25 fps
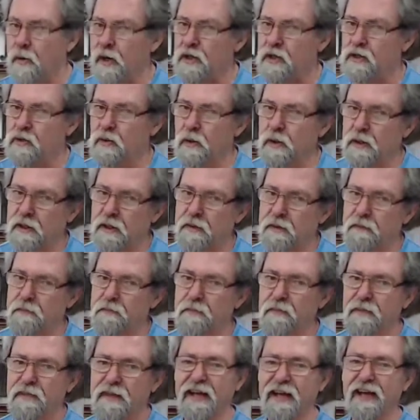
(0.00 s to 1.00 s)
much quicker,
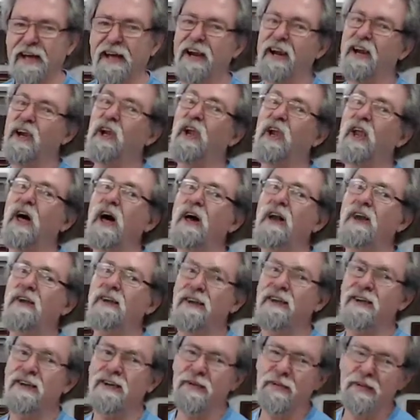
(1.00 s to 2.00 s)
a
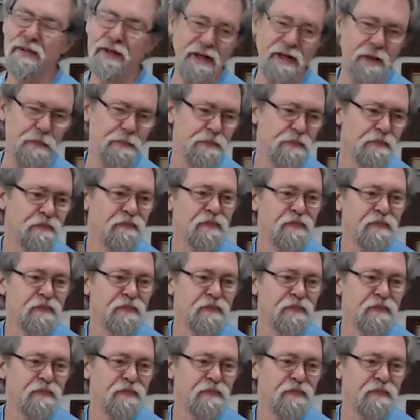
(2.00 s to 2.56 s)
lot lot quicker.